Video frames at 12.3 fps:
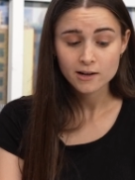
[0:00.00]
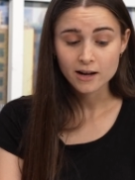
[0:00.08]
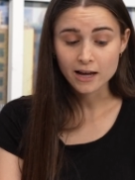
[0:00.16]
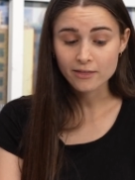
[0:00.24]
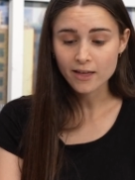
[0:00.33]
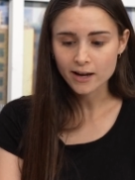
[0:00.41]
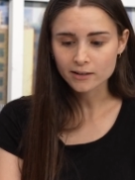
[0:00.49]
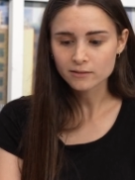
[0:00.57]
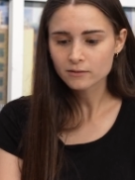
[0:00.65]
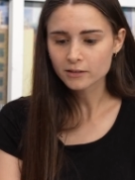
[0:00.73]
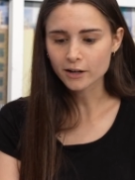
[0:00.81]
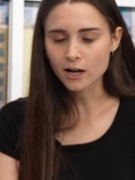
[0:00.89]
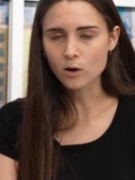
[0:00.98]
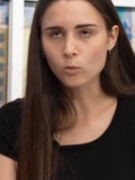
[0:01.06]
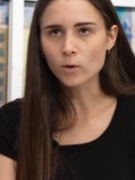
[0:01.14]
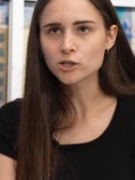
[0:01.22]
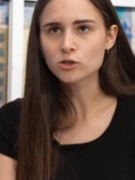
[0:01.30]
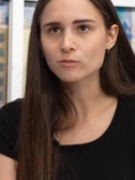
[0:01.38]
And then, you know,
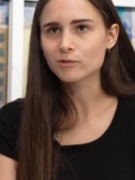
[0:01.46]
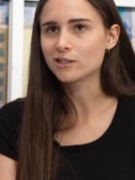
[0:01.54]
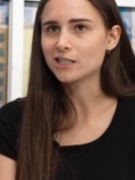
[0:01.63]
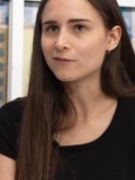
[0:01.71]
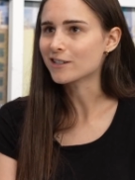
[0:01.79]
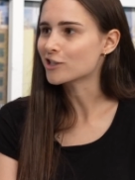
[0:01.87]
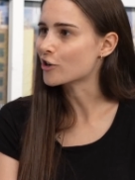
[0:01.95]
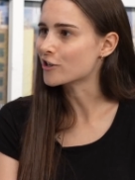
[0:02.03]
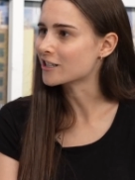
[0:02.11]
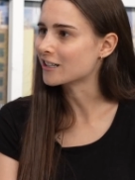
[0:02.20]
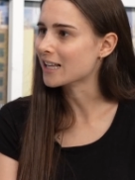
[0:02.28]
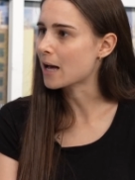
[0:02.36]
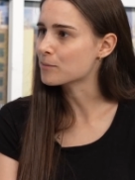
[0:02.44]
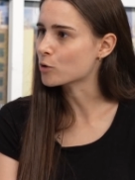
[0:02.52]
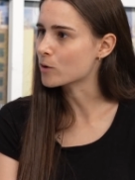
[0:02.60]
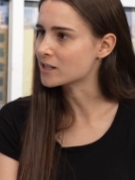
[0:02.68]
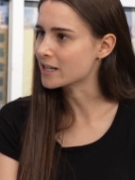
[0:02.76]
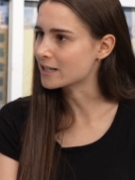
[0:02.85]
once the defense started to collapse
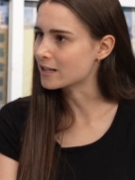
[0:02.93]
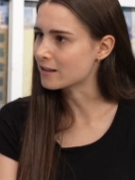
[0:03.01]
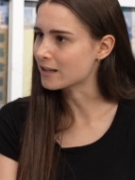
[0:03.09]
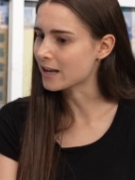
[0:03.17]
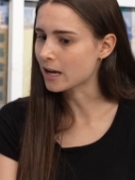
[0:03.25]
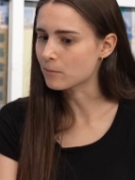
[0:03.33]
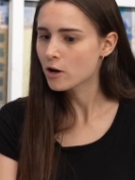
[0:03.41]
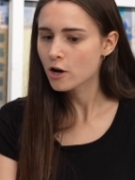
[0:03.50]
towards the end of the game,